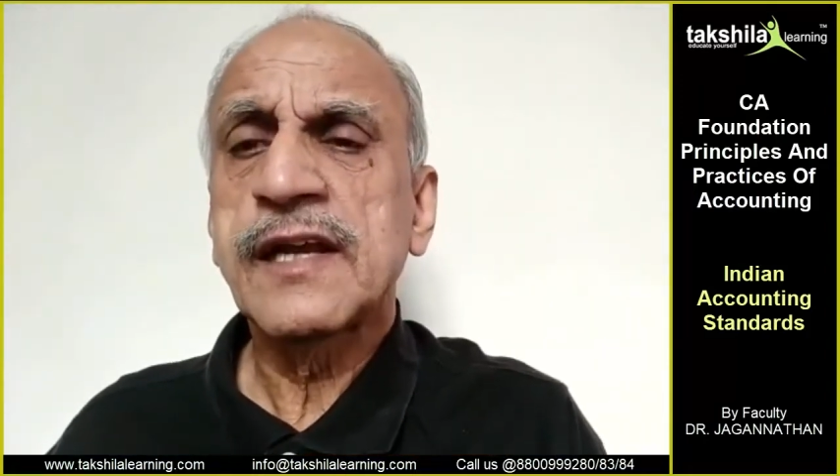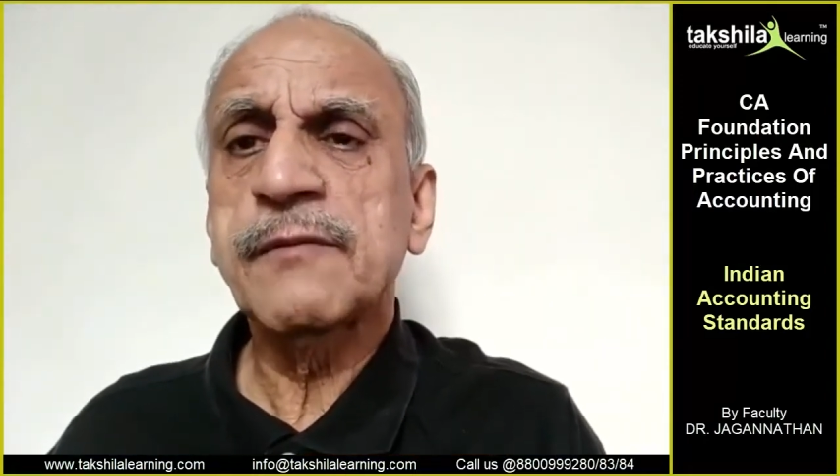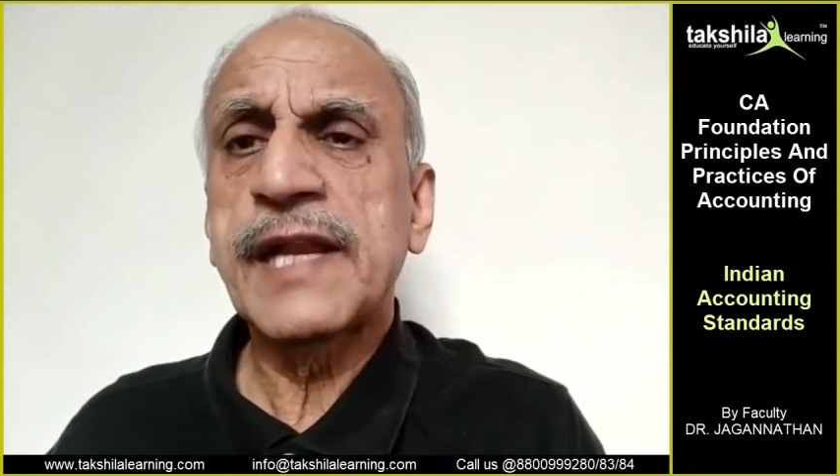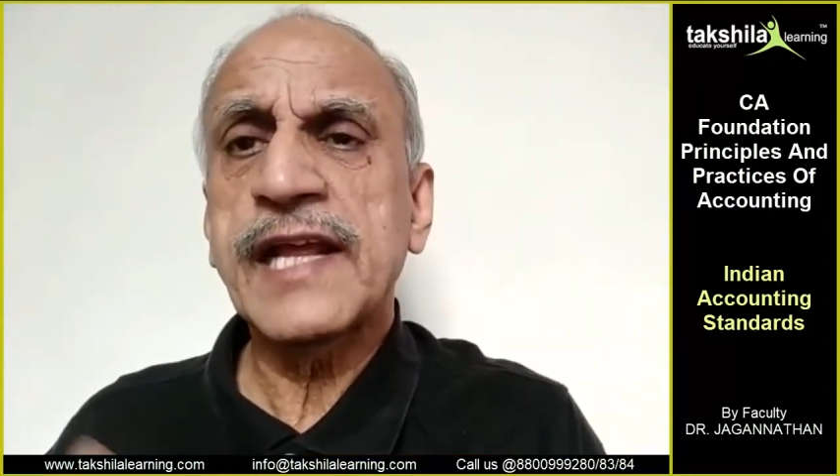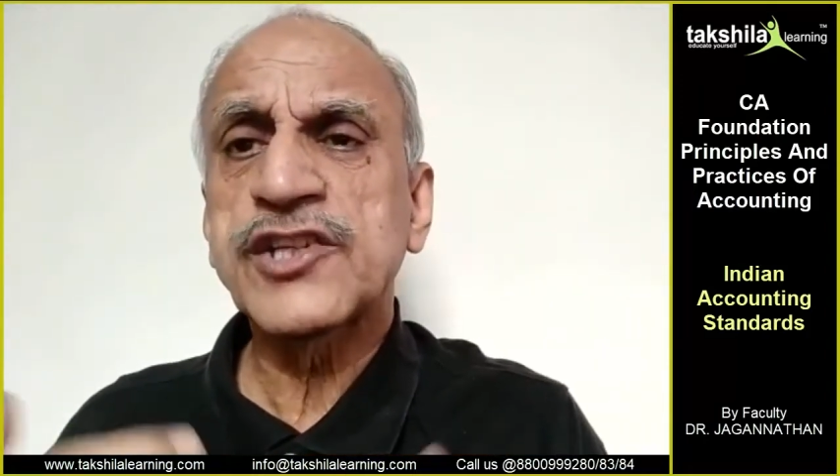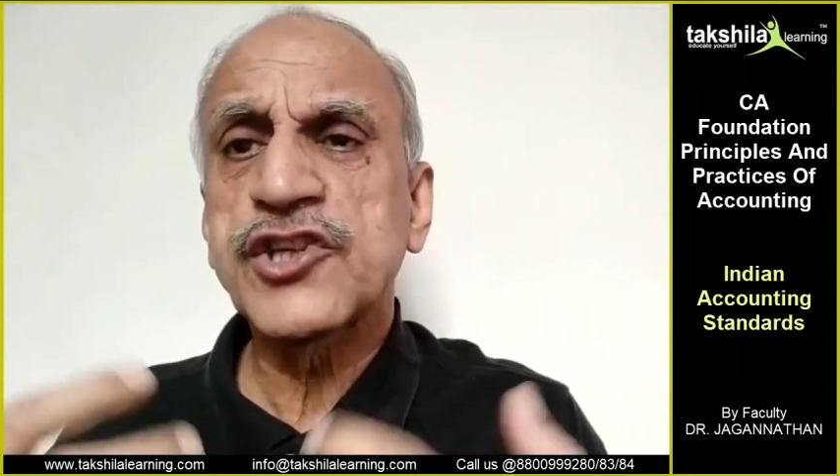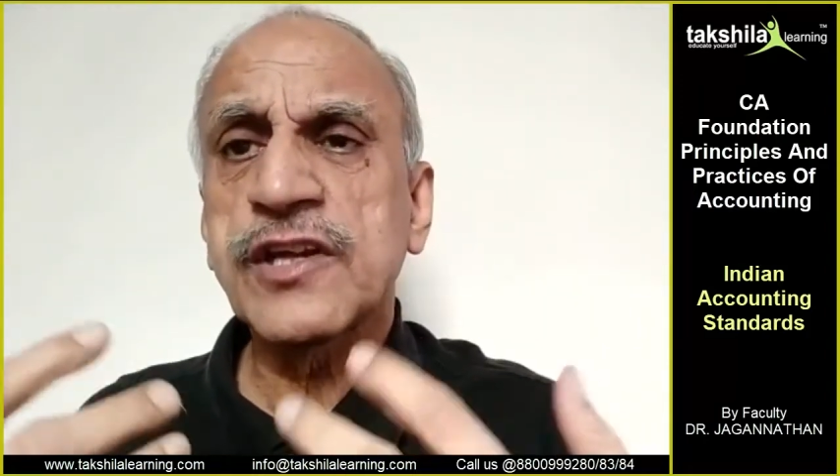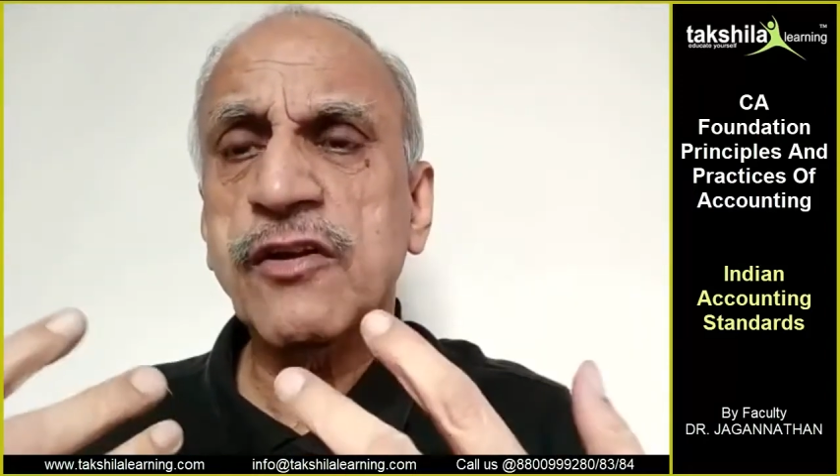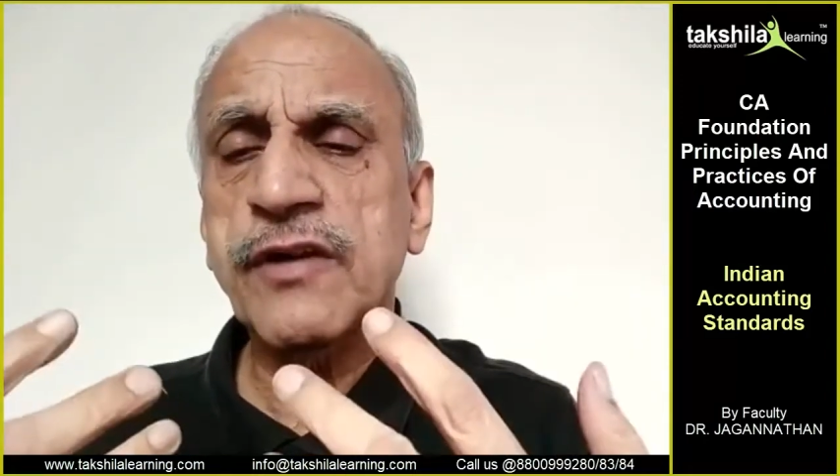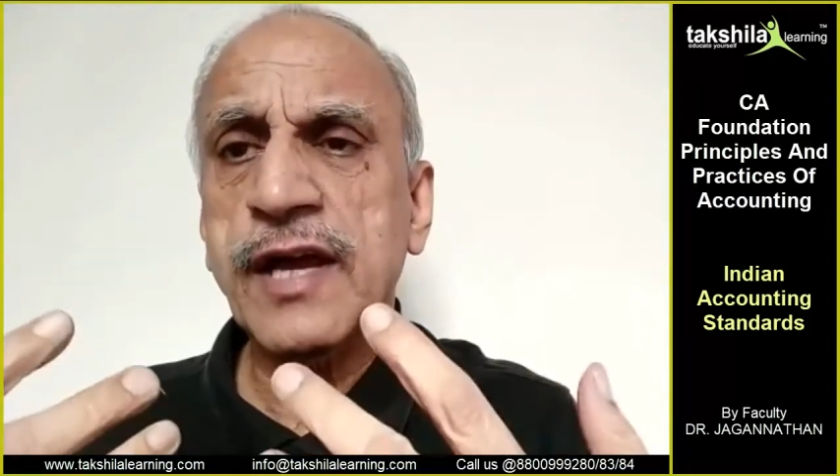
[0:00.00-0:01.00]
in my
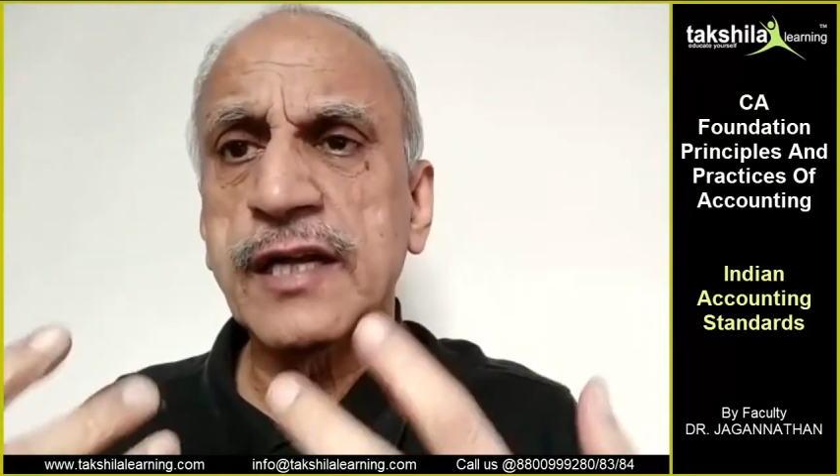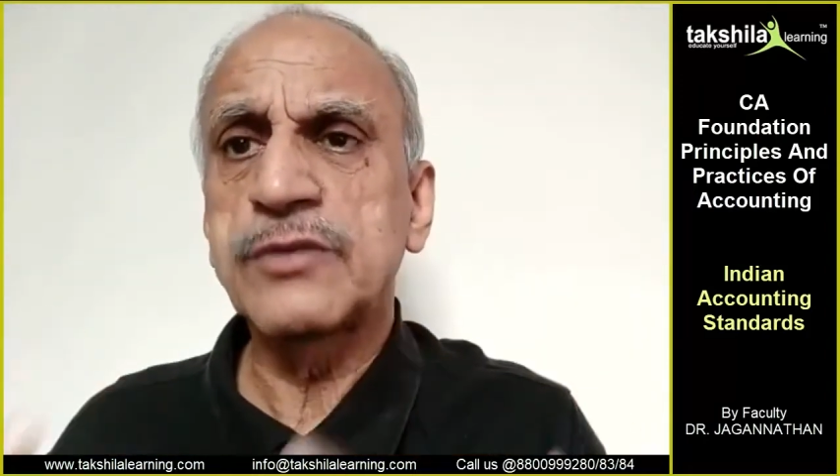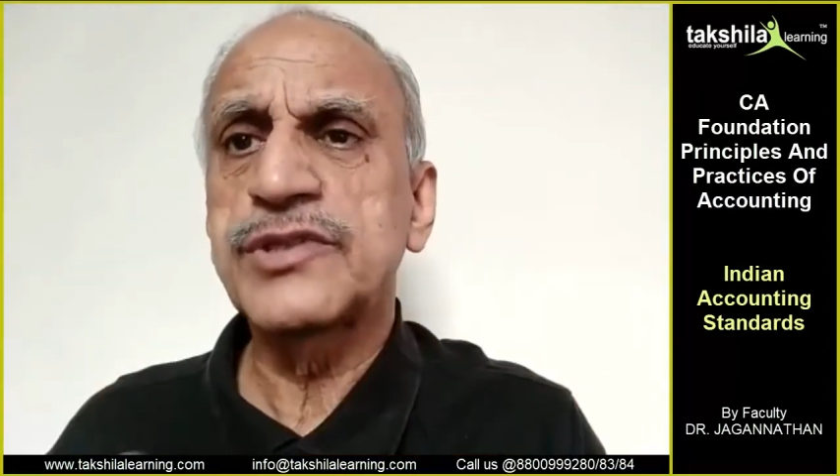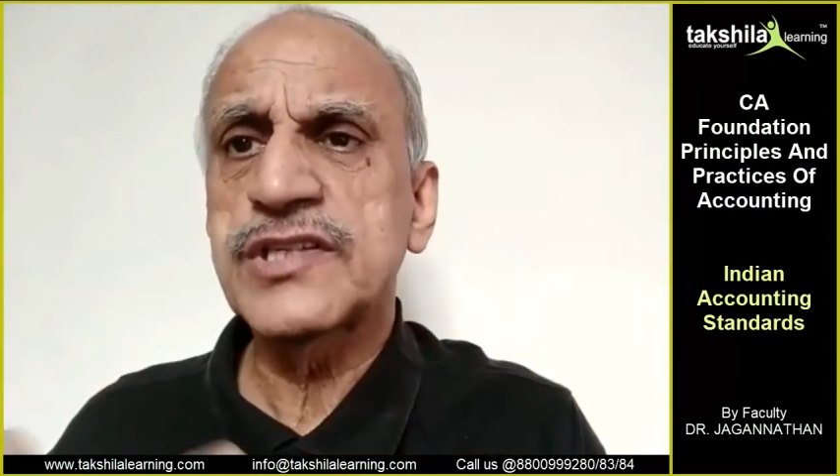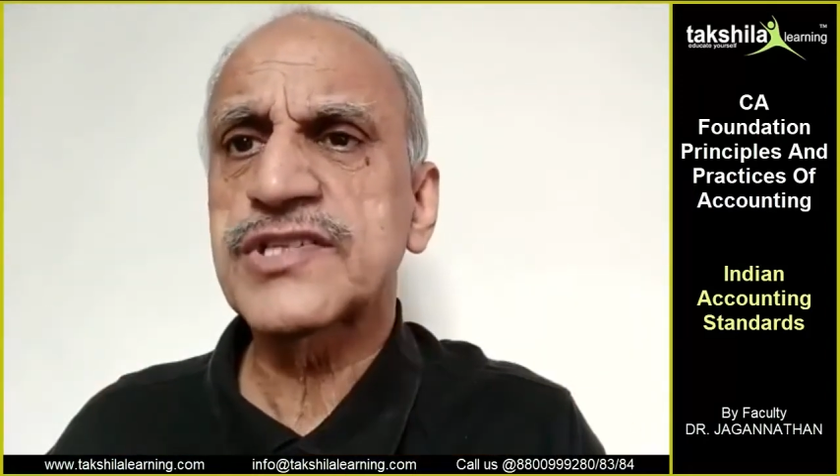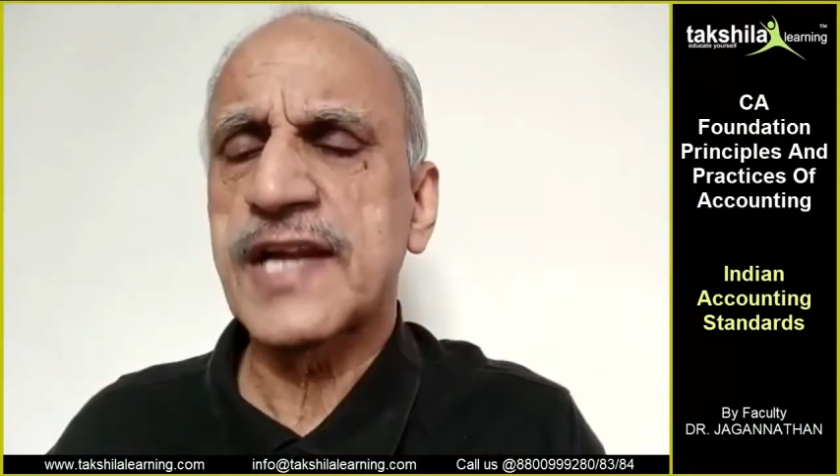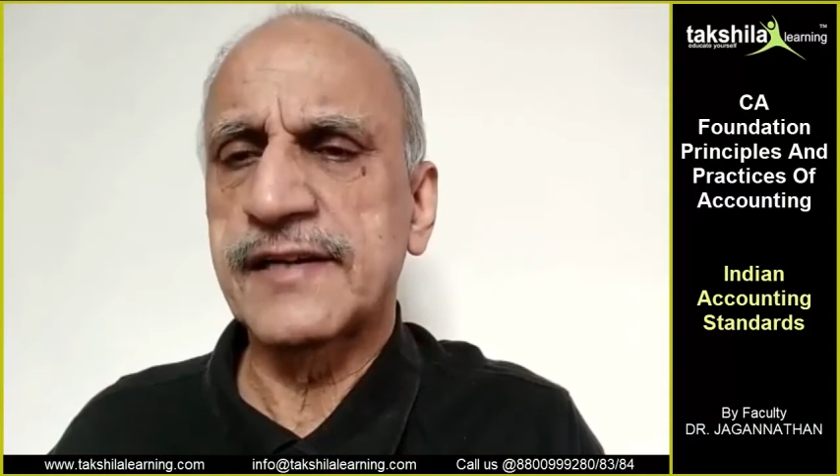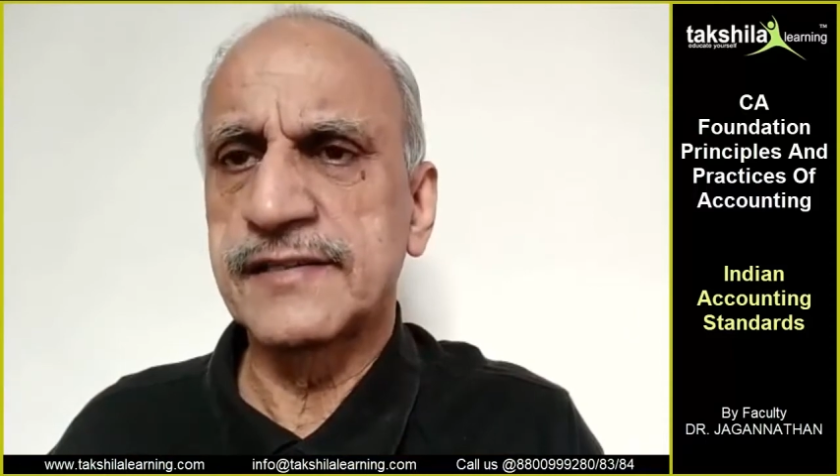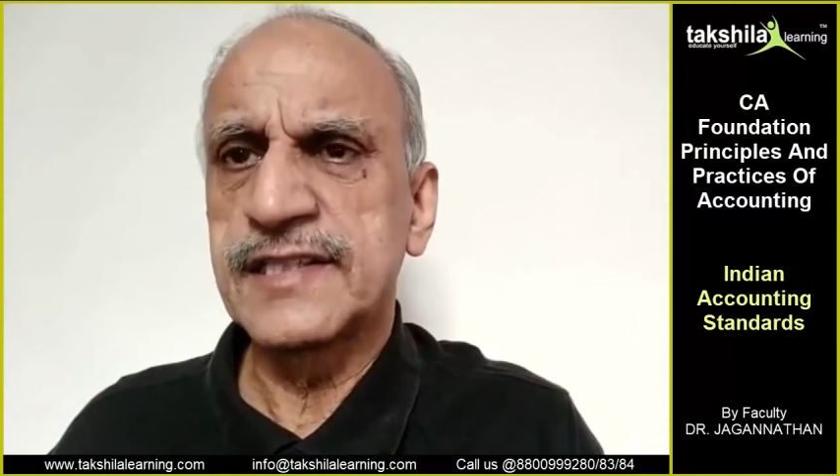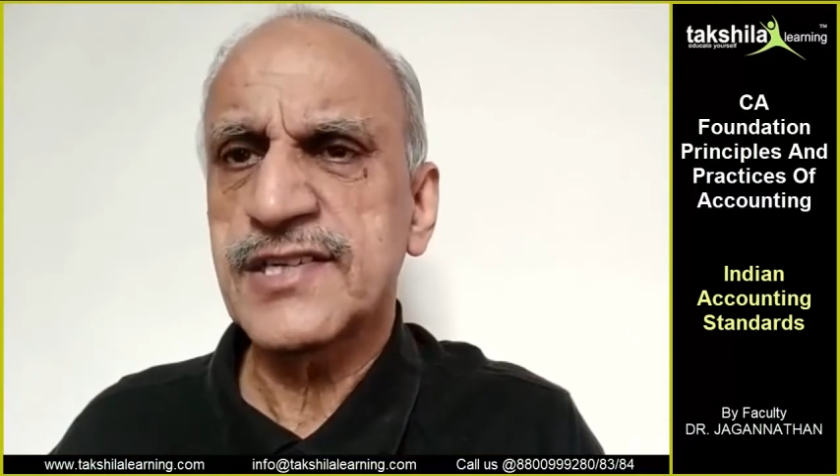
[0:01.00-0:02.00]
lecture on accounting
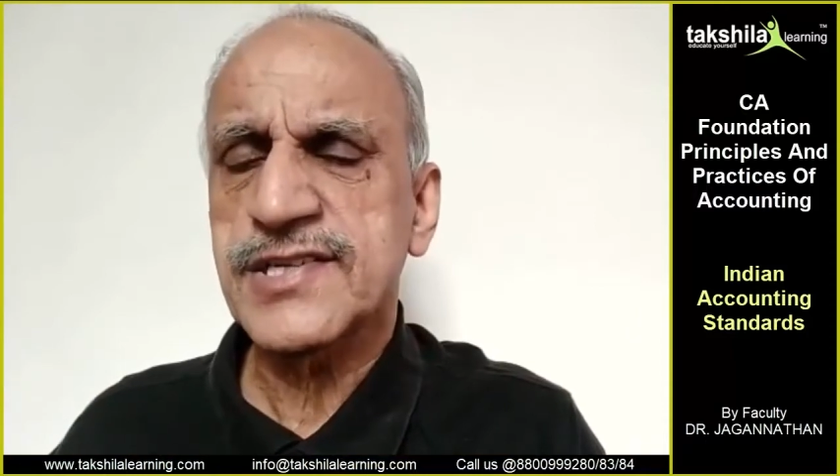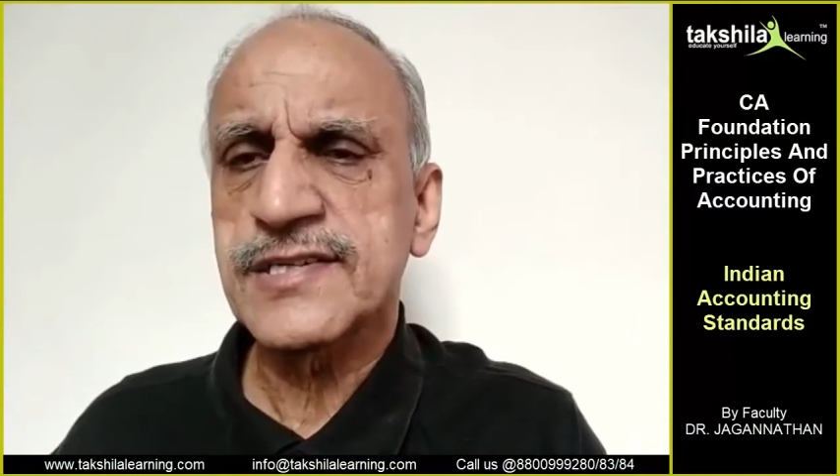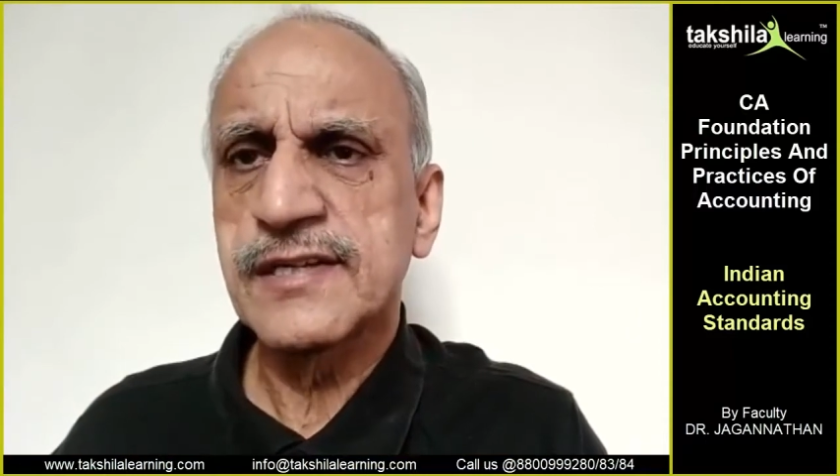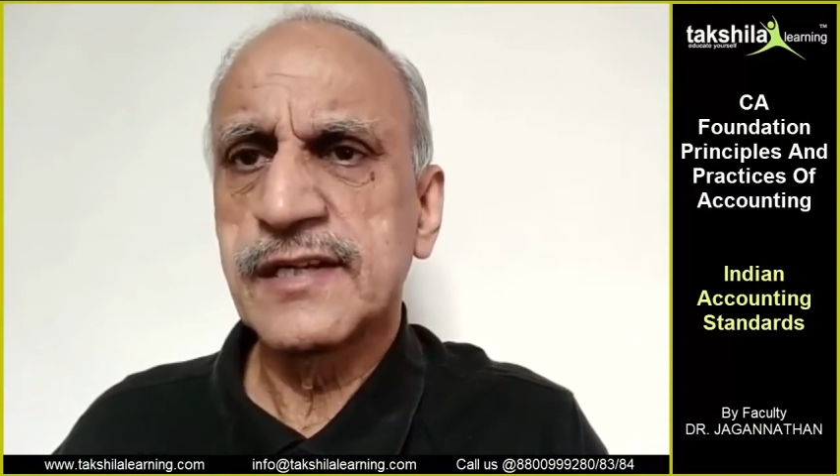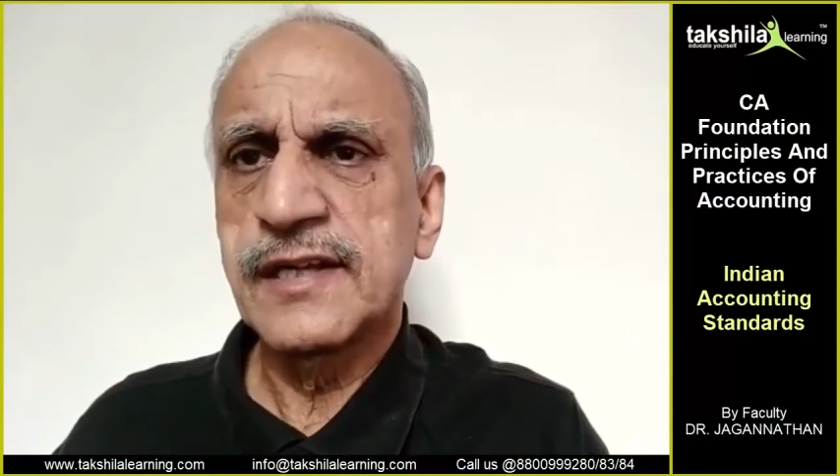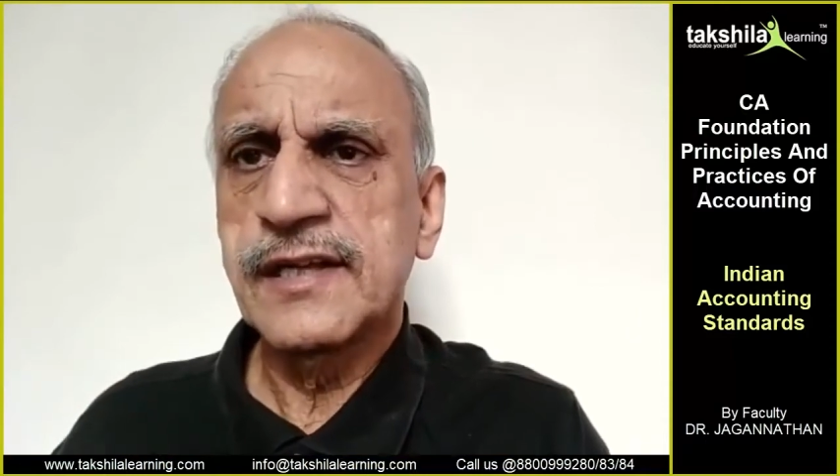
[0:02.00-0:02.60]
standards